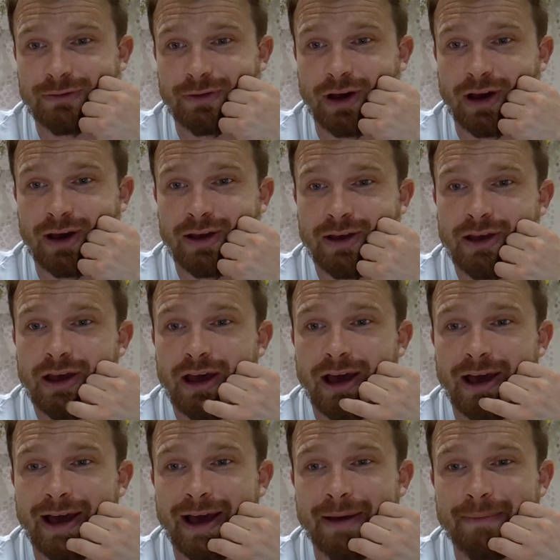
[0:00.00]
so far,
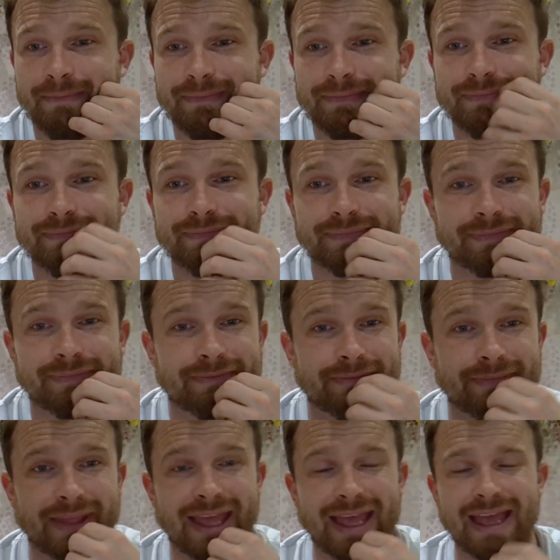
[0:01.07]
if
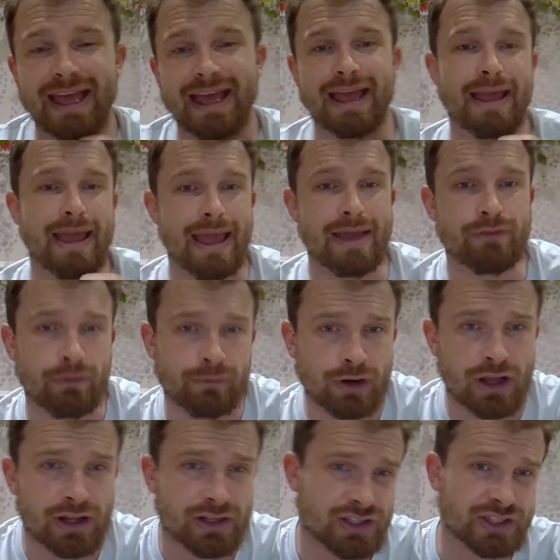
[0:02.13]
I've
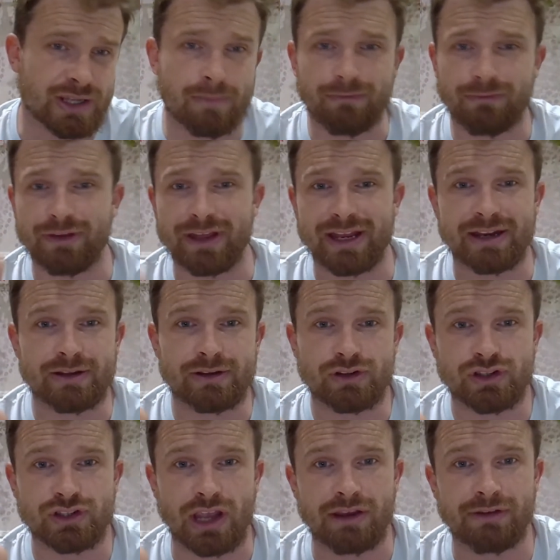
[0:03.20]
learned something
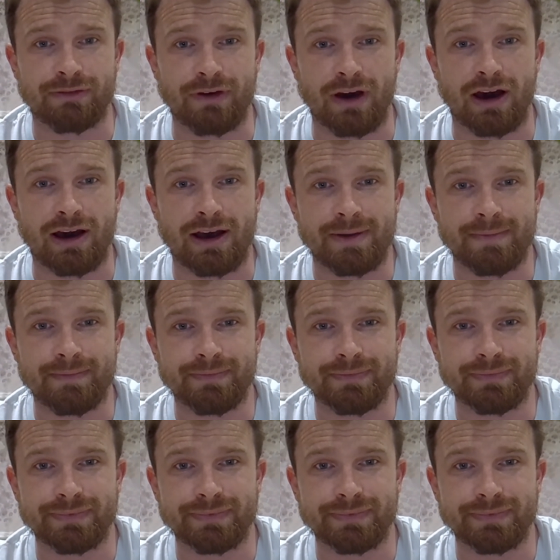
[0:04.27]
so far